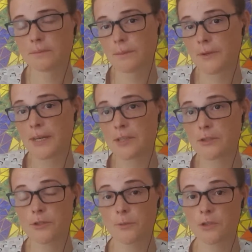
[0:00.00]
But I
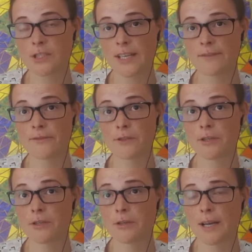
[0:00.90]
just was there
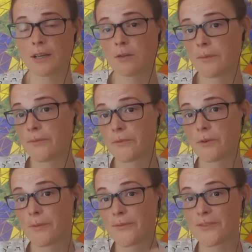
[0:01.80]
for her and
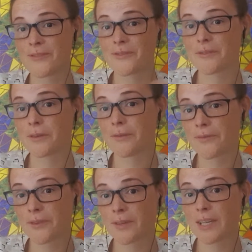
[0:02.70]

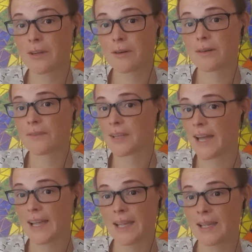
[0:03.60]
comforting her, and
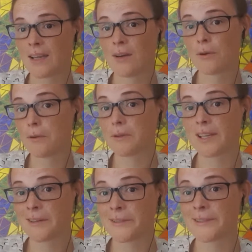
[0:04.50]
like
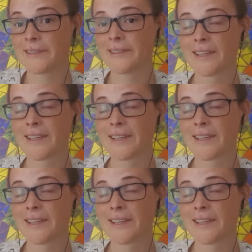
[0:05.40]
holding her.